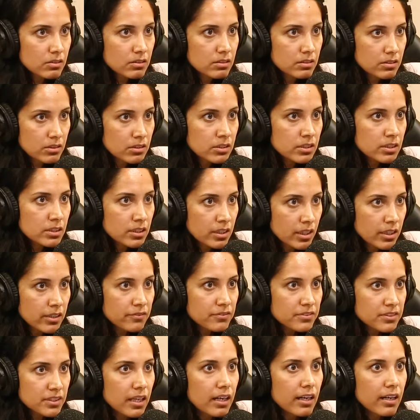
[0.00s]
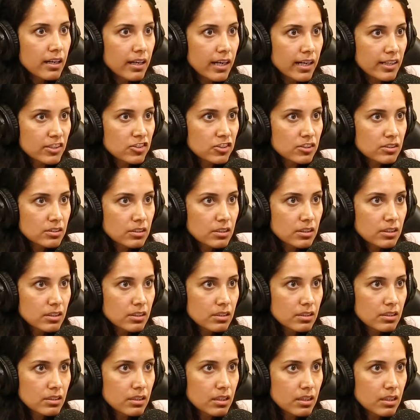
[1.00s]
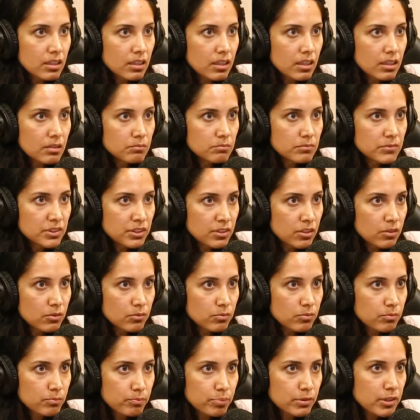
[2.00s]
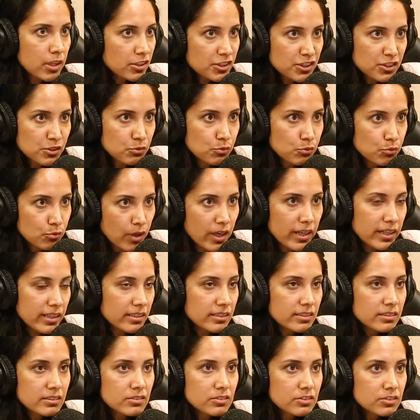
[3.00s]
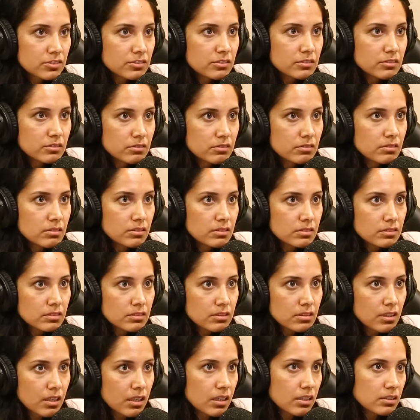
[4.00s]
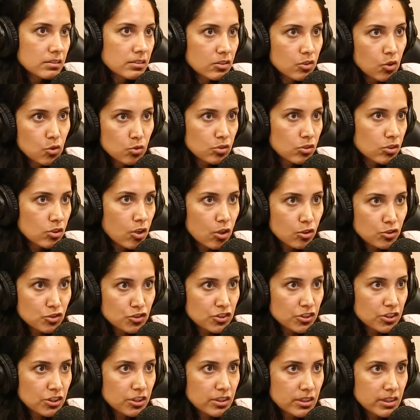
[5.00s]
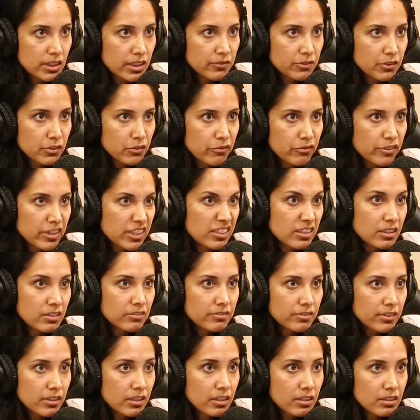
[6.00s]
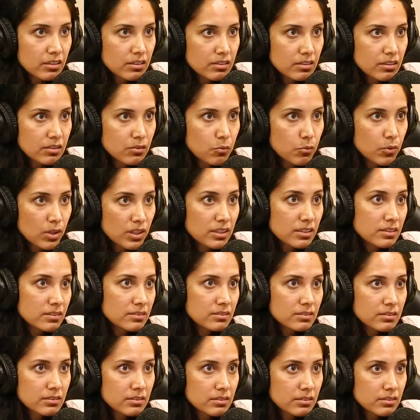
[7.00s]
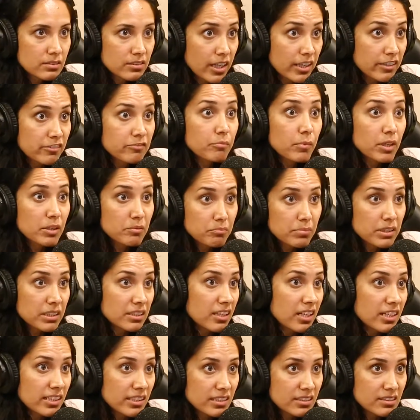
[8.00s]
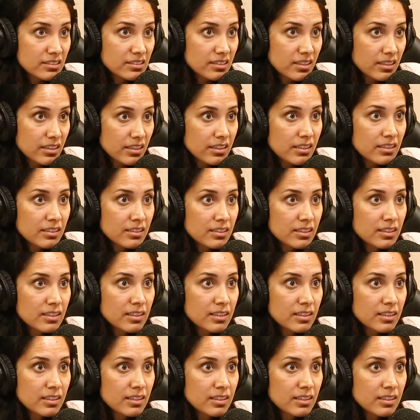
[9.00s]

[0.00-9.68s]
good gifts that actually, plug you right into the local culture and give you a feel for what life might be like in a city.